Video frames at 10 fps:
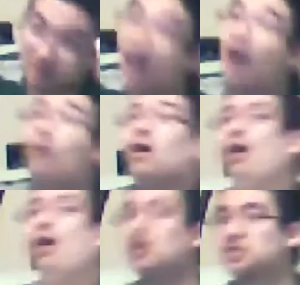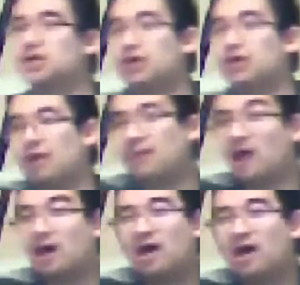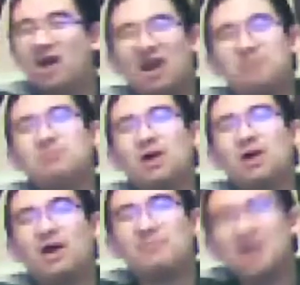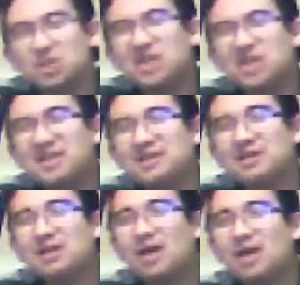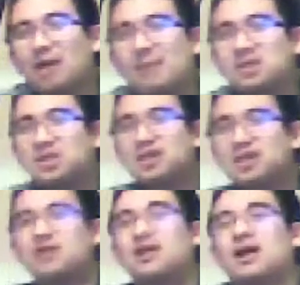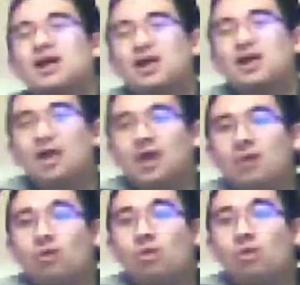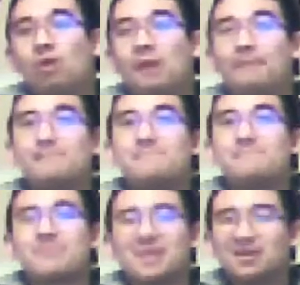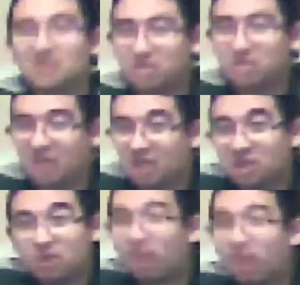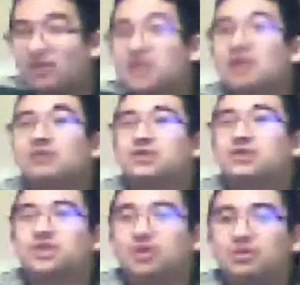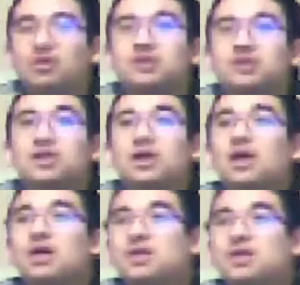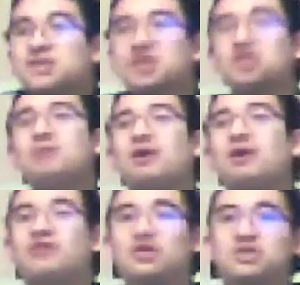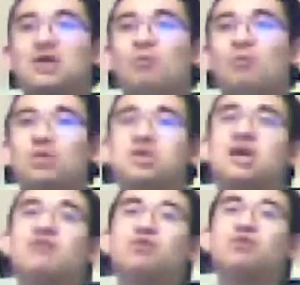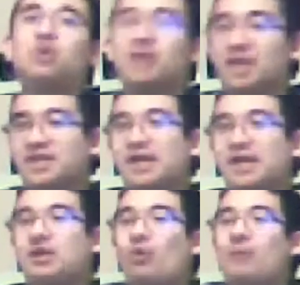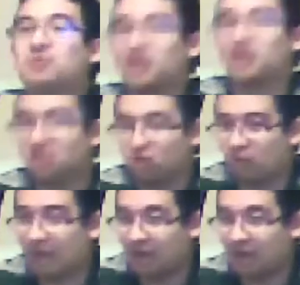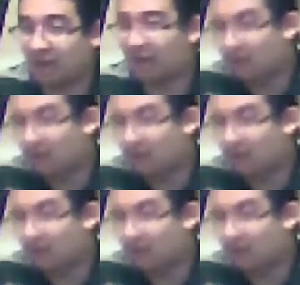now, so I'm I'm imagining imagining that it will um, change into a video soon because this is actually my first time watching it through the Nintendo website directly,